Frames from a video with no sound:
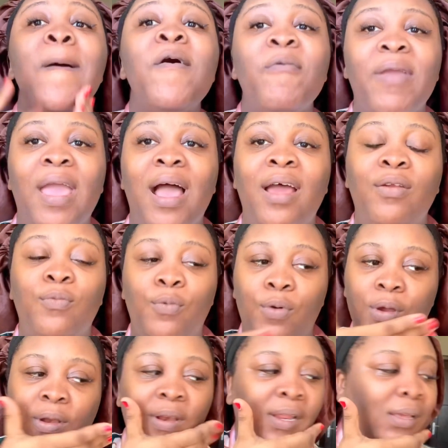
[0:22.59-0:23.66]
we had
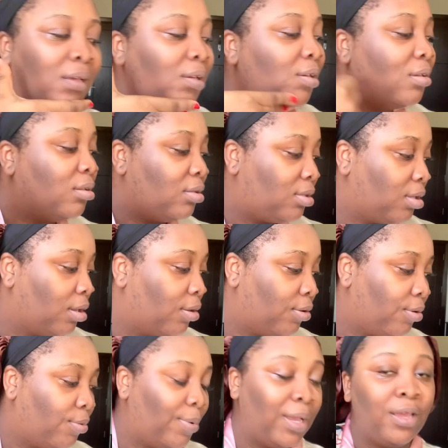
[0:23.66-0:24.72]
one
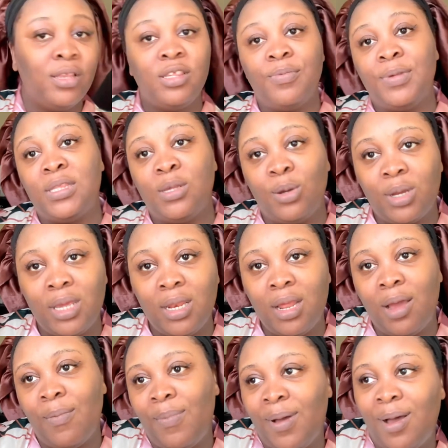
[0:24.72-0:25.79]
so we're going to be talking
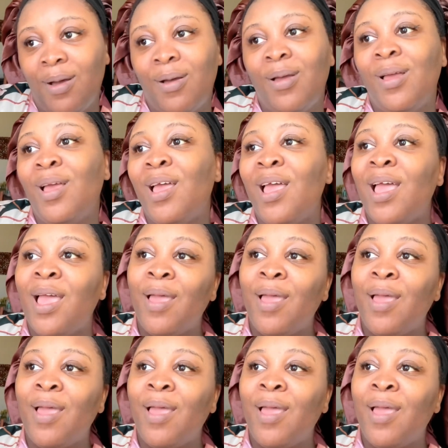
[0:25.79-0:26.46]
about